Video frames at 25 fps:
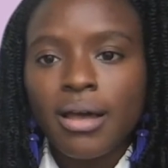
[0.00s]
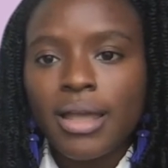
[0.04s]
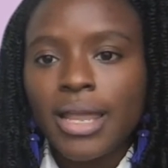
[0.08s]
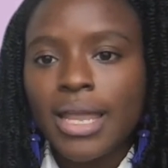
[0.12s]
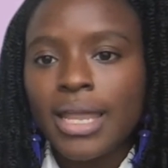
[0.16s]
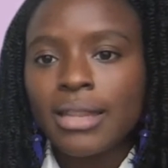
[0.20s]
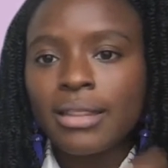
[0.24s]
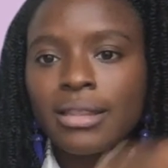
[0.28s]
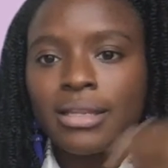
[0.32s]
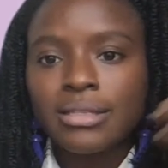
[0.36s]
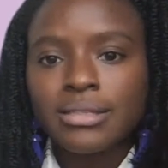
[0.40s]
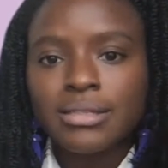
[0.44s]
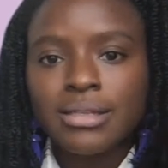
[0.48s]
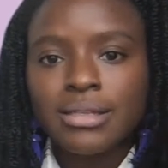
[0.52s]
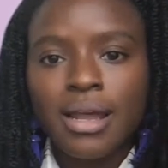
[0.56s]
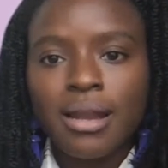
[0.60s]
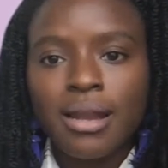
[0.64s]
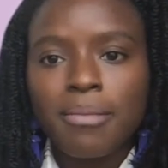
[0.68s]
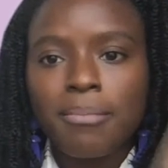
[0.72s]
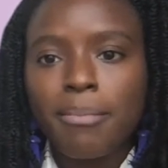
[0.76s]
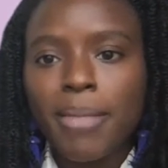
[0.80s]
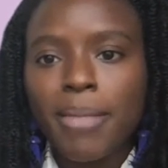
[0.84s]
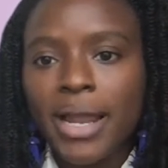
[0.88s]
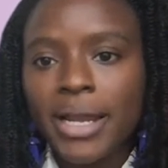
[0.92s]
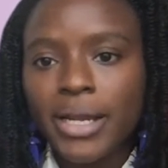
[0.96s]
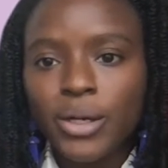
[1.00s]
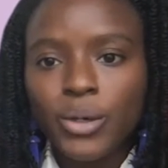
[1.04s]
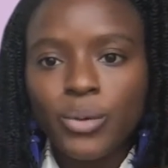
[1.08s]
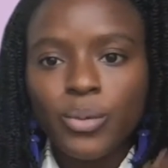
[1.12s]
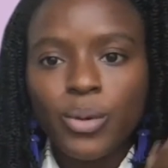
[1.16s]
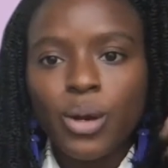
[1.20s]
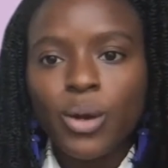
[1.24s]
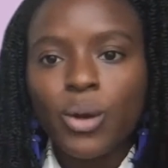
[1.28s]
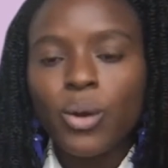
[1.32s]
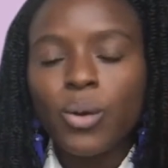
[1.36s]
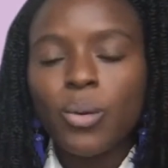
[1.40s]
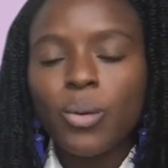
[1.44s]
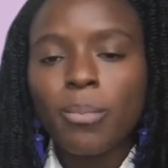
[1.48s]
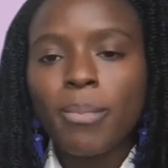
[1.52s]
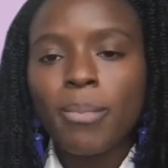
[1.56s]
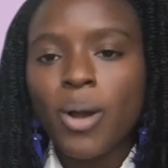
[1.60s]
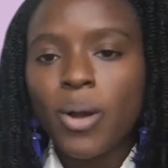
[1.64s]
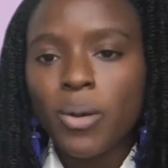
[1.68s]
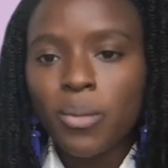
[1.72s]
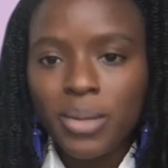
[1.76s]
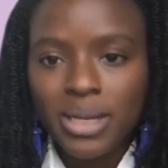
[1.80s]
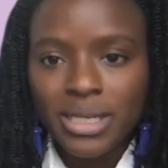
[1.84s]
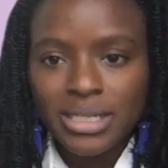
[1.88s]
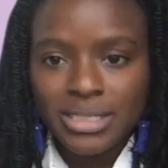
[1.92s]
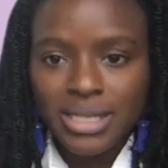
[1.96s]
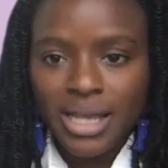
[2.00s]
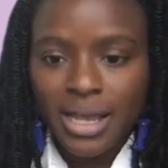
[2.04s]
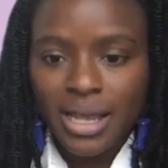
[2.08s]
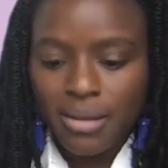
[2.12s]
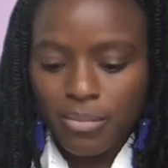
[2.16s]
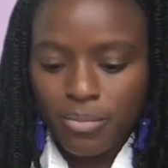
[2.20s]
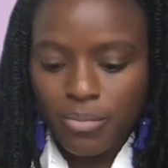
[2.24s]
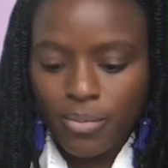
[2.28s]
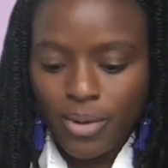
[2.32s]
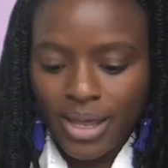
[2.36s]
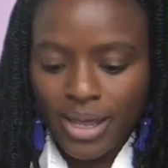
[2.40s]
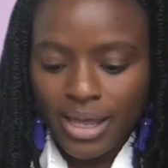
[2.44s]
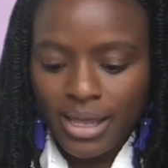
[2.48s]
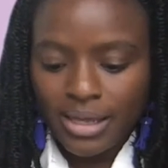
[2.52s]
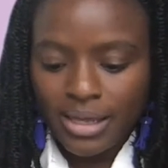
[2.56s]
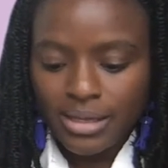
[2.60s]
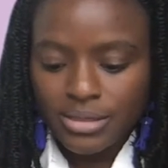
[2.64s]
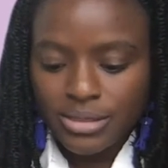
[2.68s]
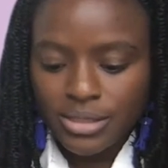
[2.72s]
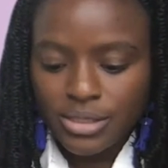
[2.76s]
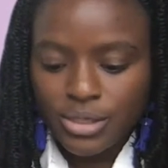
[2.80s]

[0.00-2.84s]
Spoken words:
in these kind of micro moment type ways.